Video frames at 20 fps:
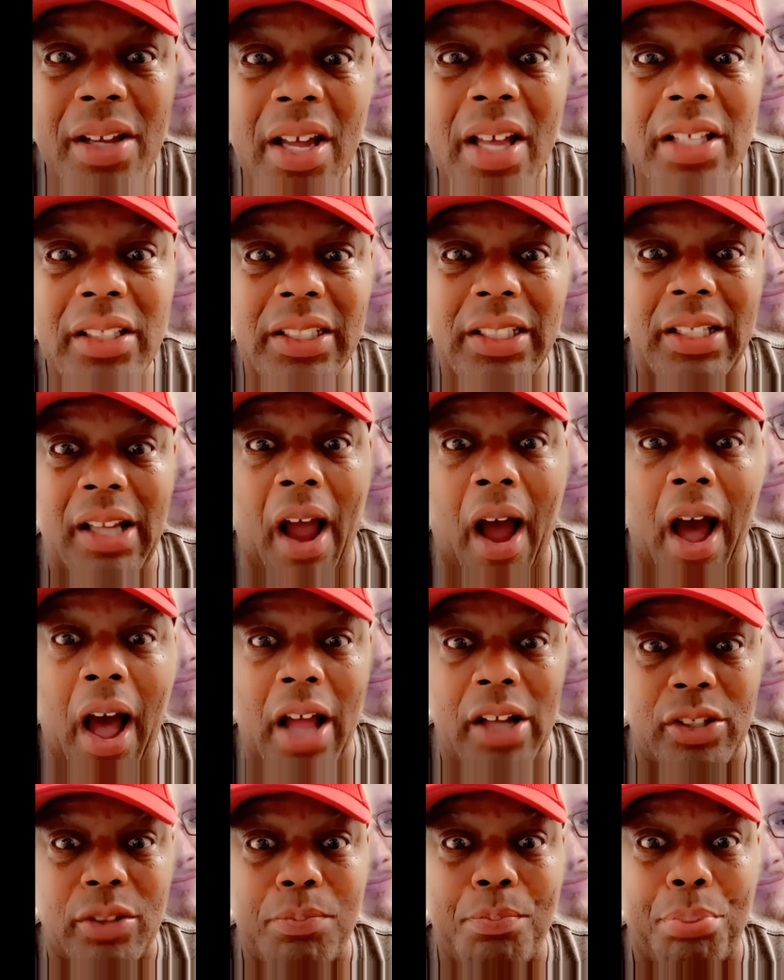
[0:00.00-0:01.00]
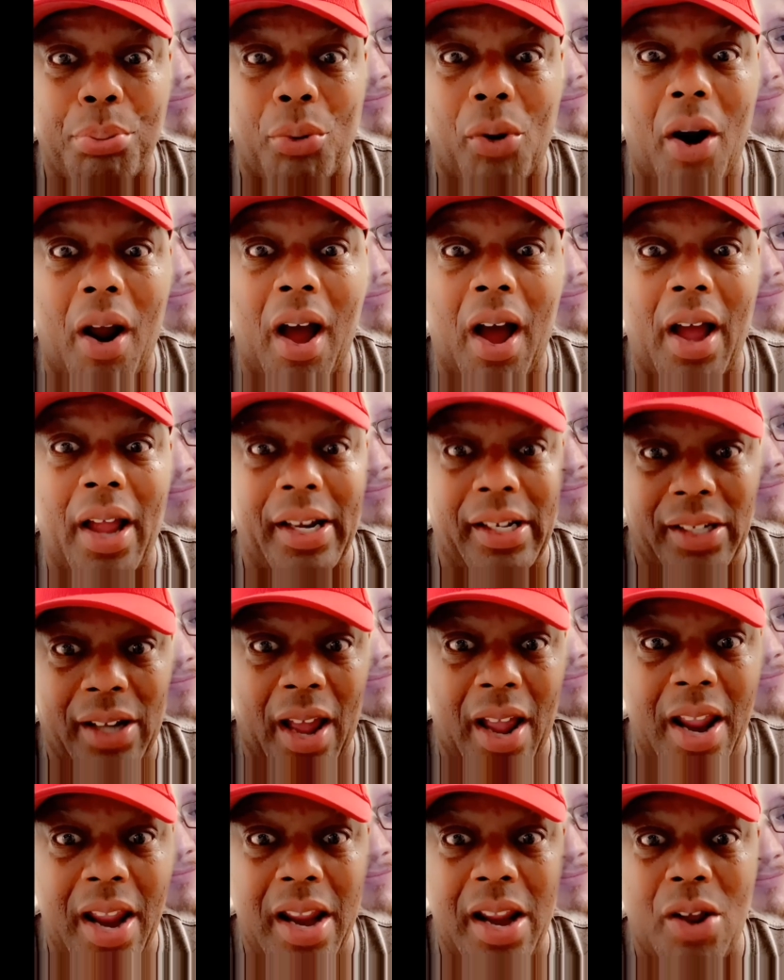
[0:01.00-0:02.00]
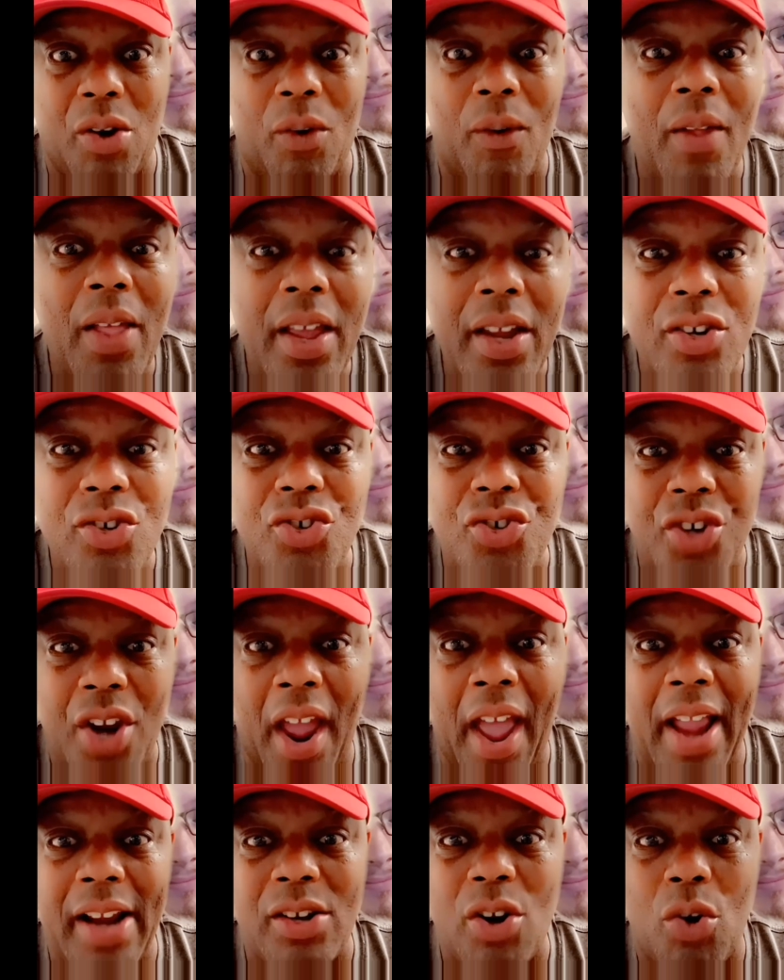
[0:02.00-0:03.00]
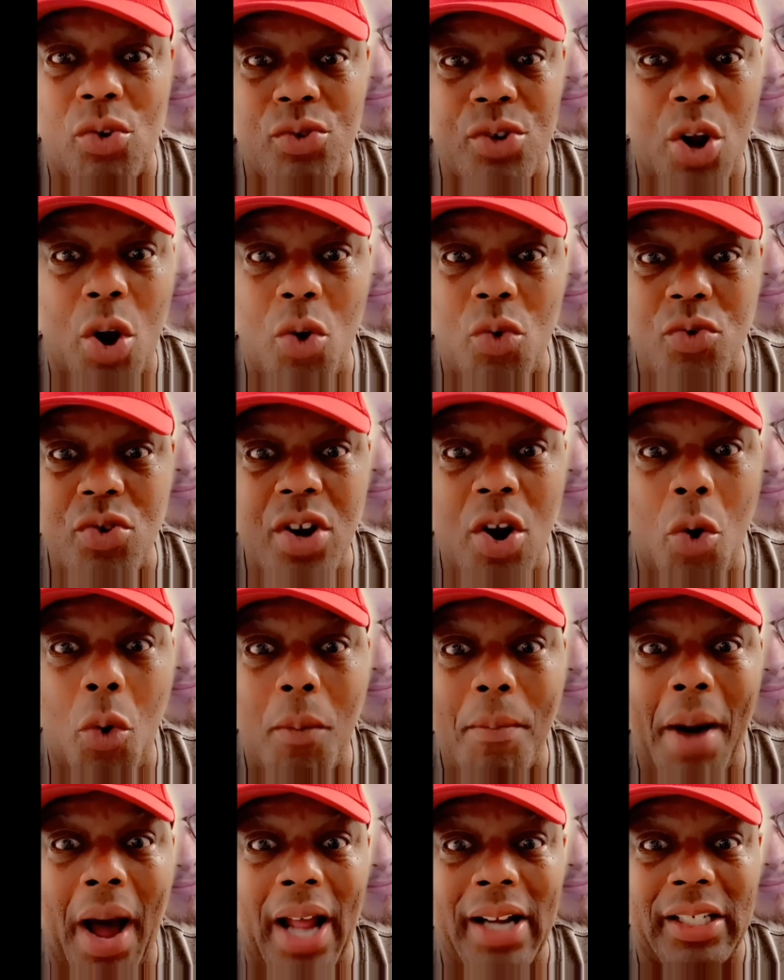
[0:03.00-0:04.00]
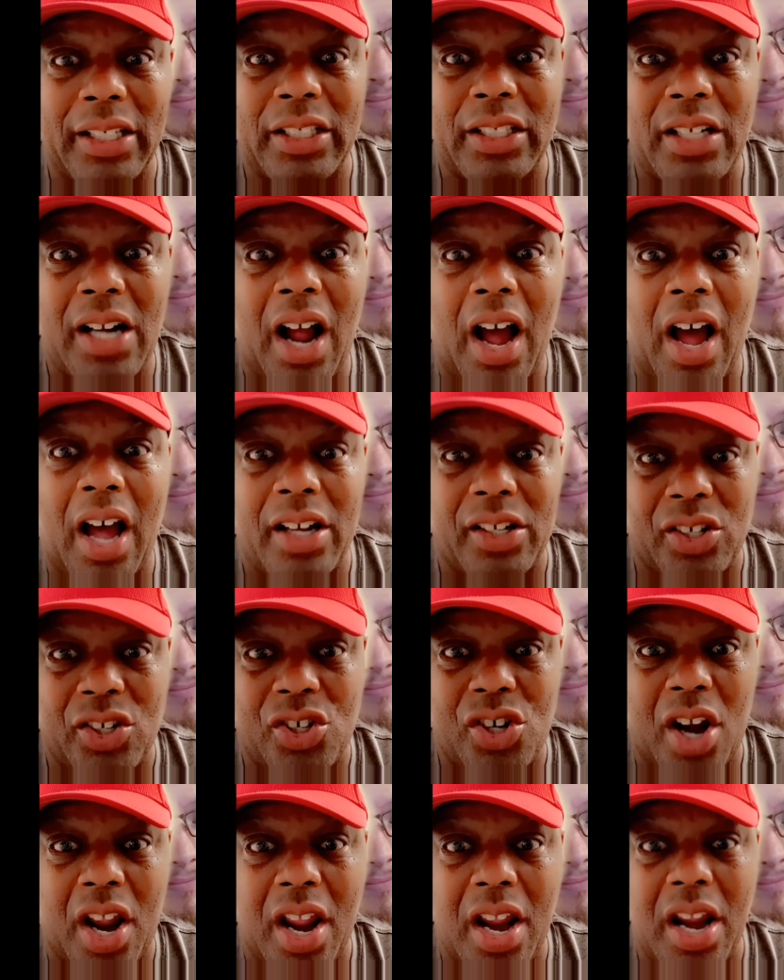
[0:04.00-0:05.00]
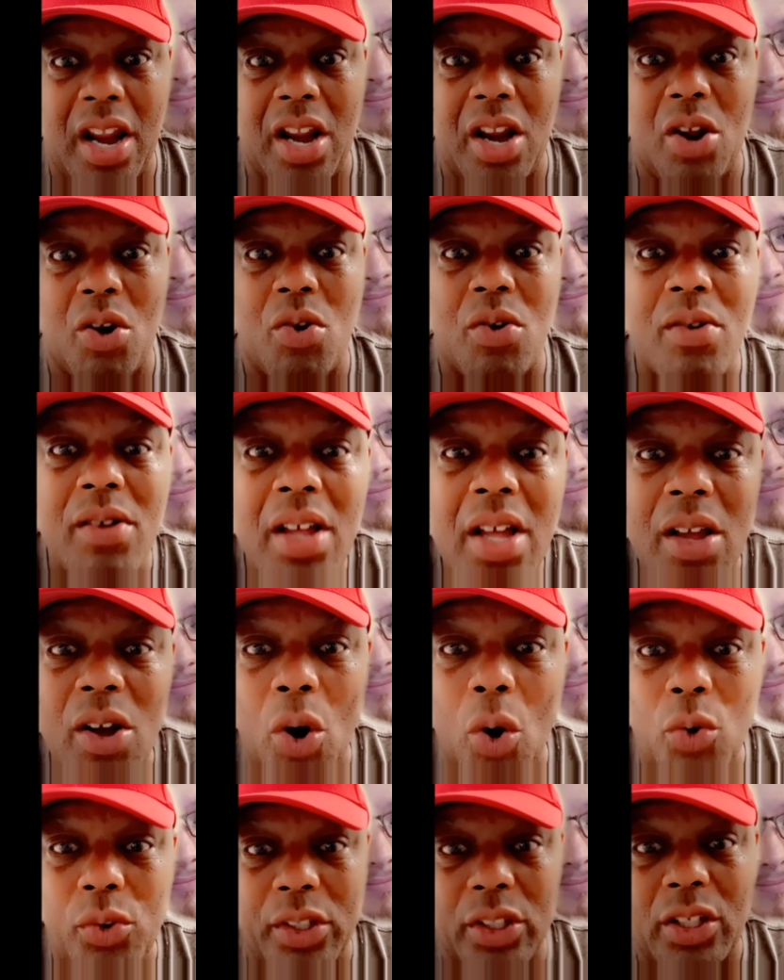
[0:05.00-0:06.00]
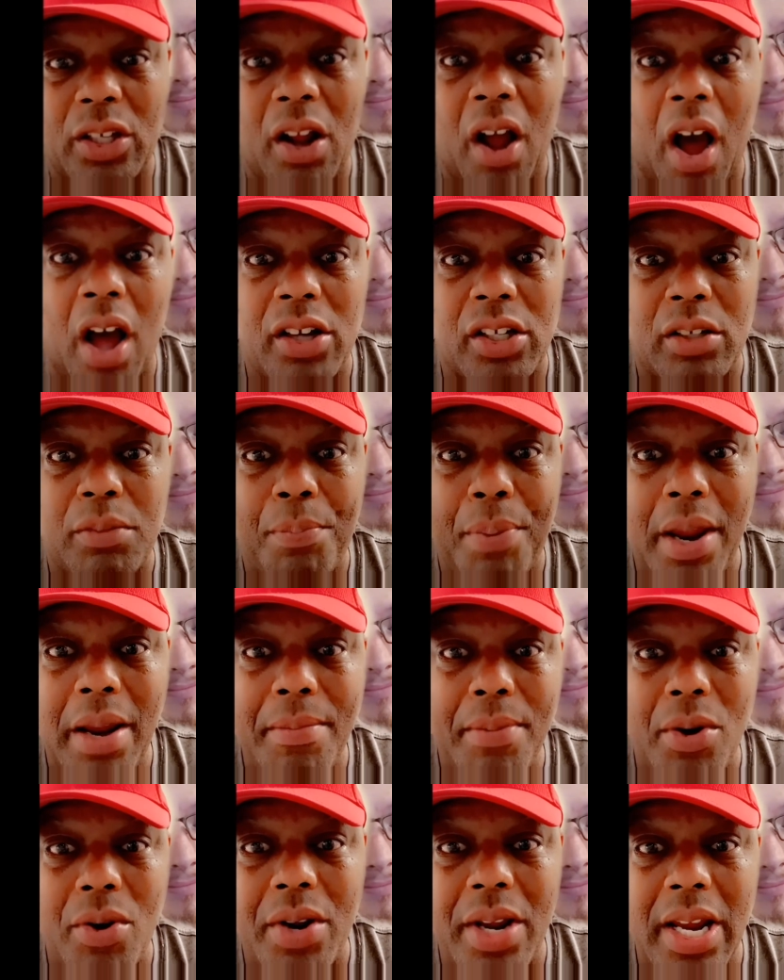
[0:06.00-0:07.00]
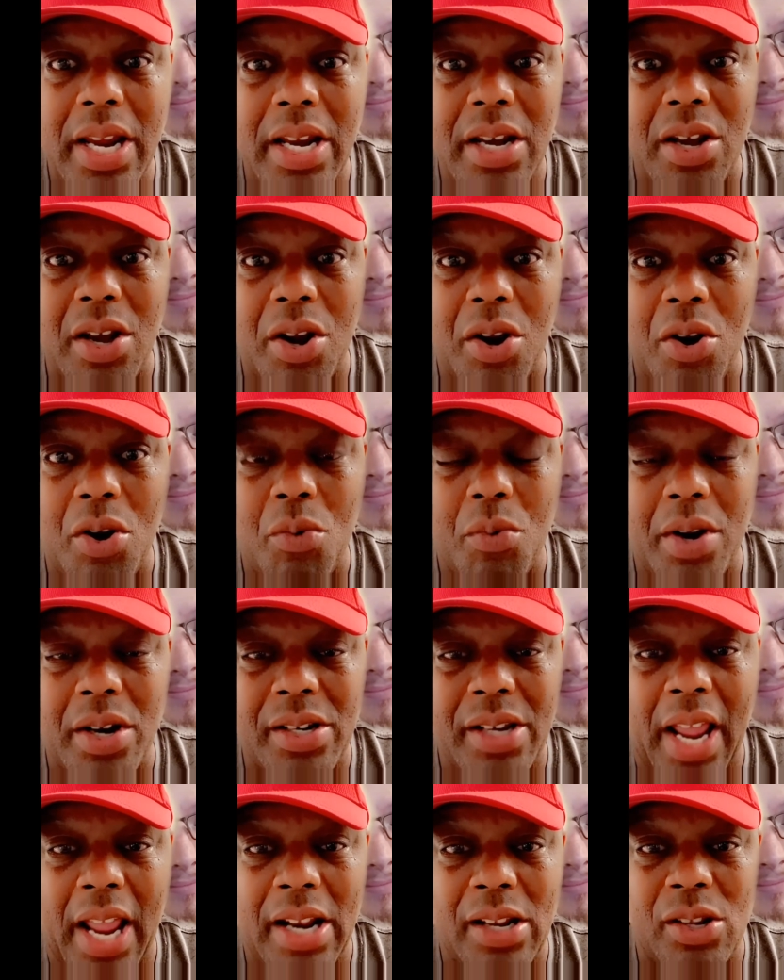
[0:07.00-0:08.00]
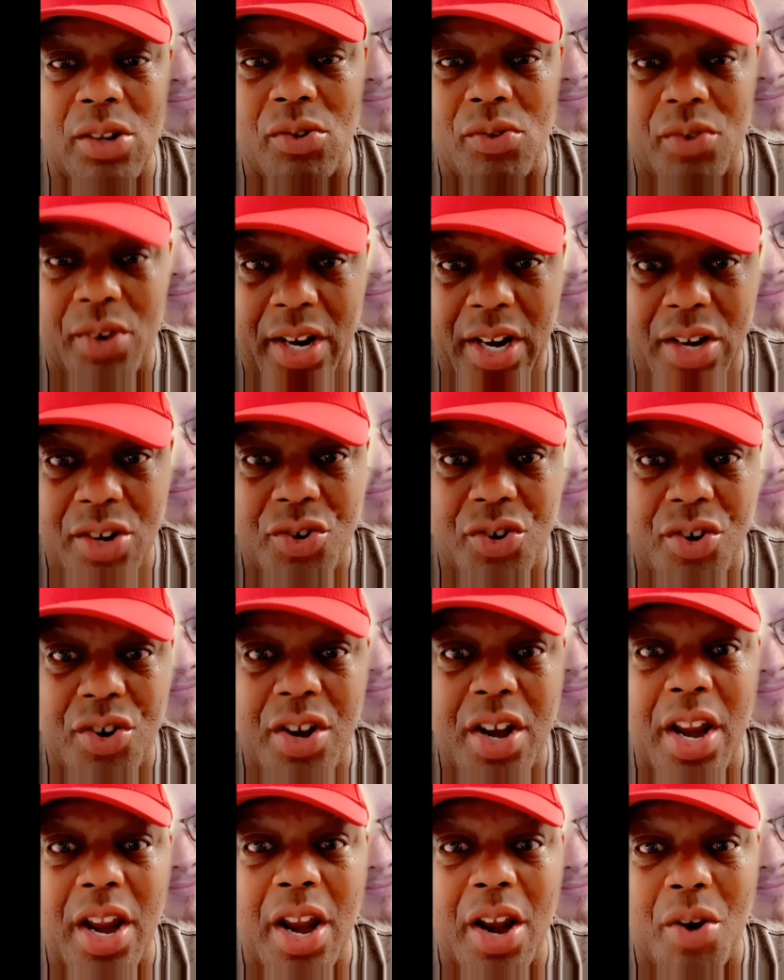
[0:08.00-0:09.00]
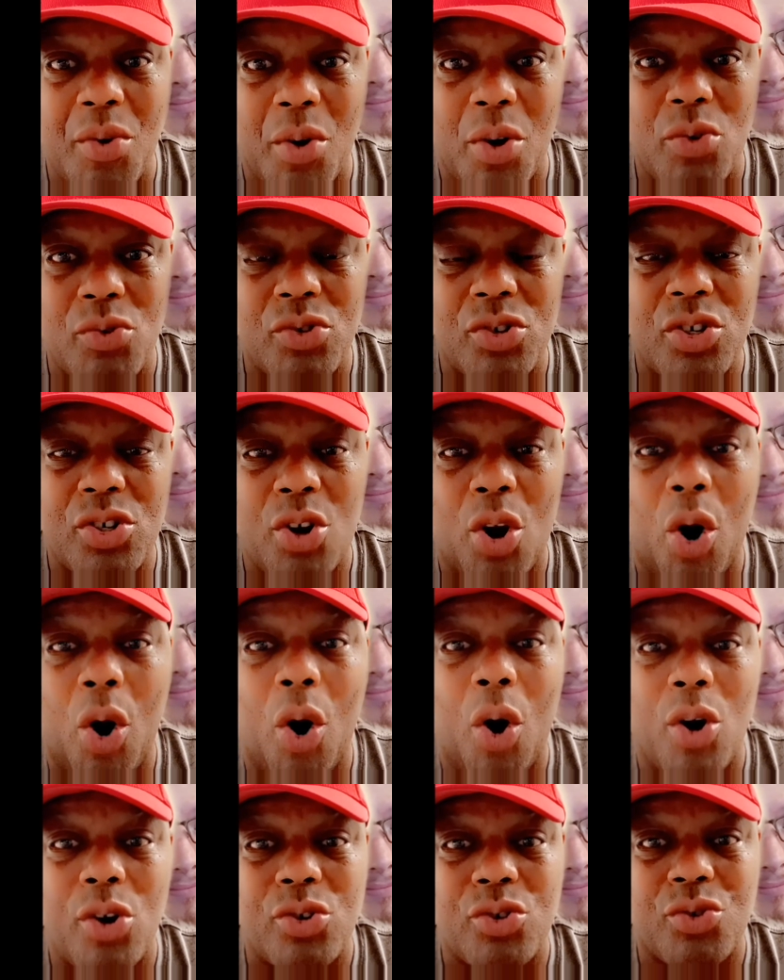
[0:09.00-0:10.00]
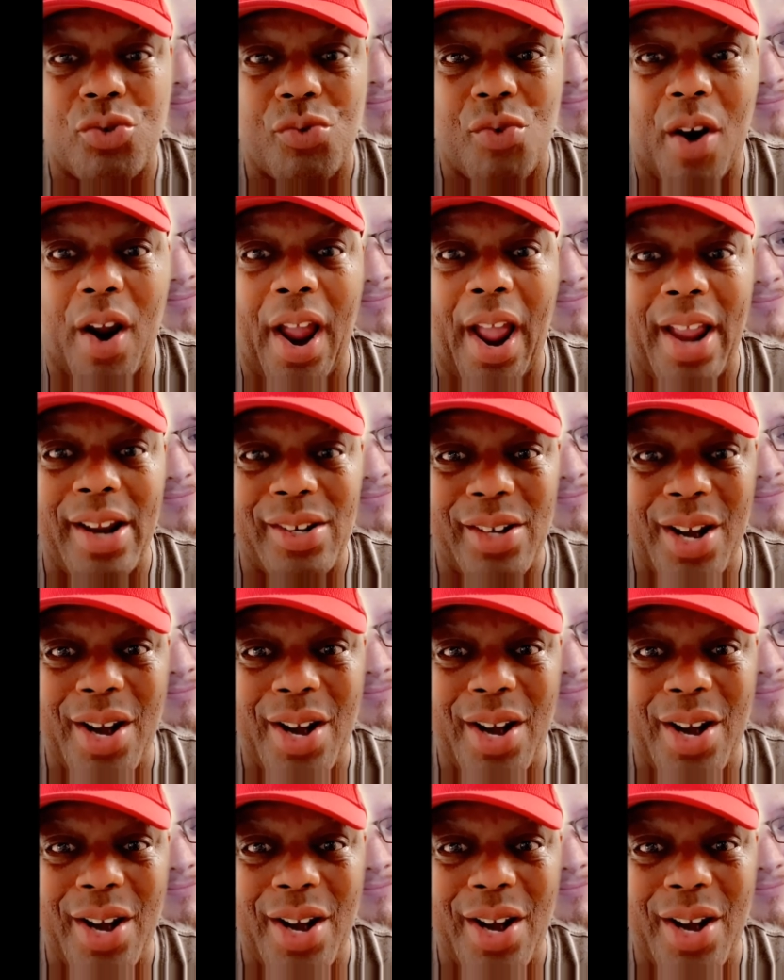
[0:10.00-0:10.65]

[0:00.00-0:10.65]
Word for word: Scotch-Brite. Hell, Jack don't know nobody Scottish. Hell only Scottish people he knew was that little engineer on Star Trek.